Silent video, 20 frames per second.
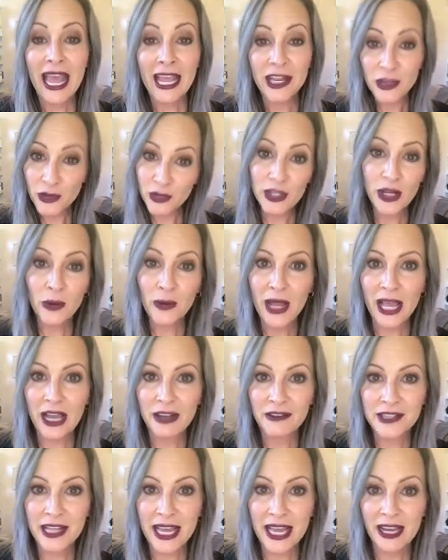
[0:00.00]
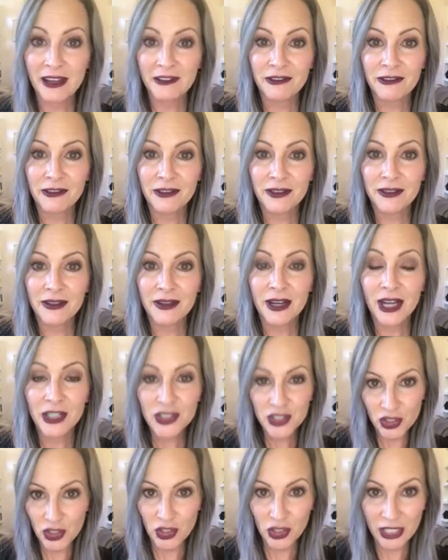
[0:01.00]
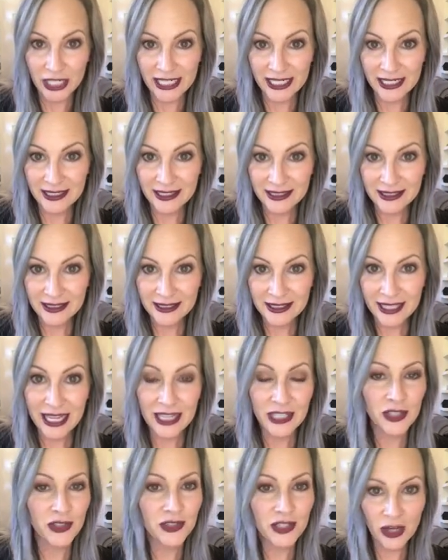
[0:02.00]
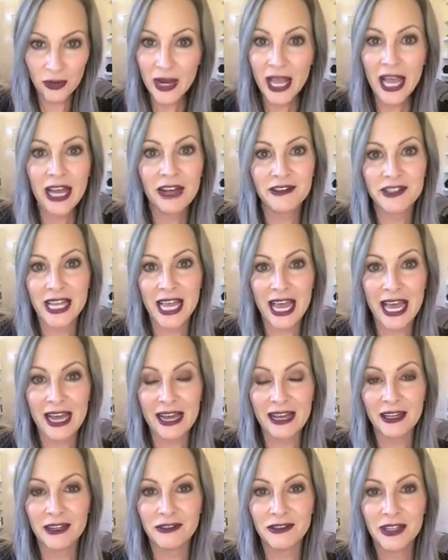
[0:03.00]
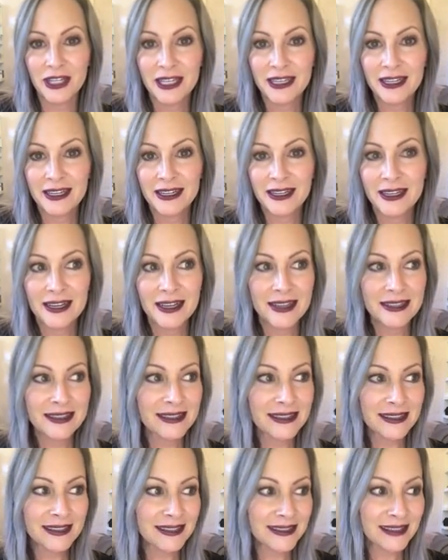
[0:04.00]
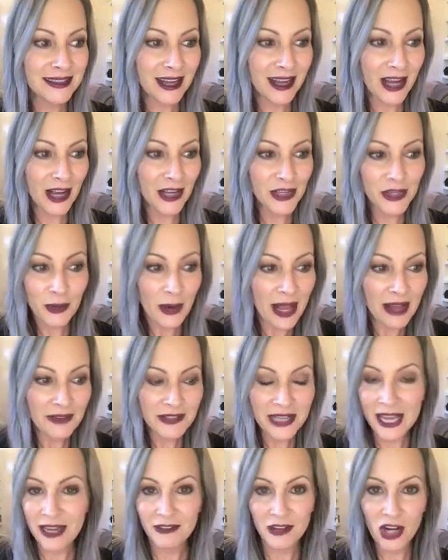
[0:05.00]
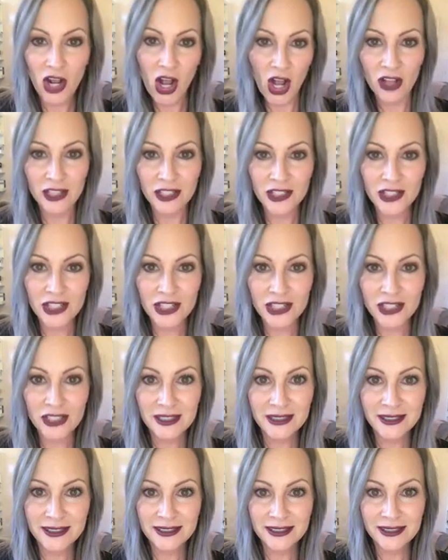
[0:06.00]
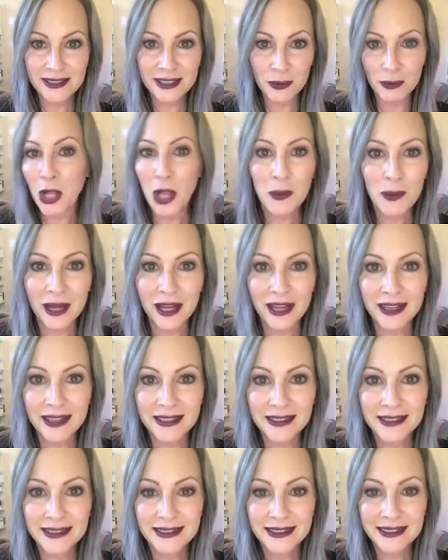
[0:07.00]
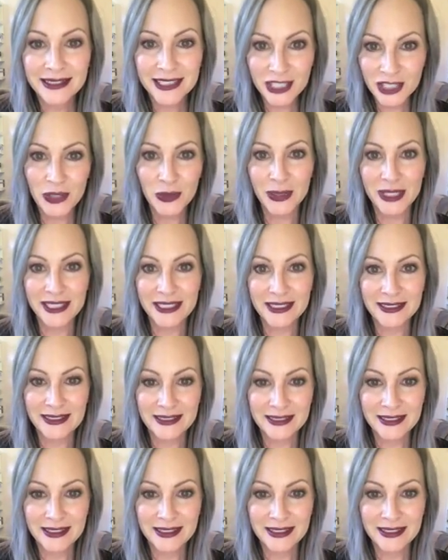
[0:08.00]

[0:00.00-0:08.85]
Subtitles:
And you don't have to have a degree, and you don't have to have a college diploma to do it.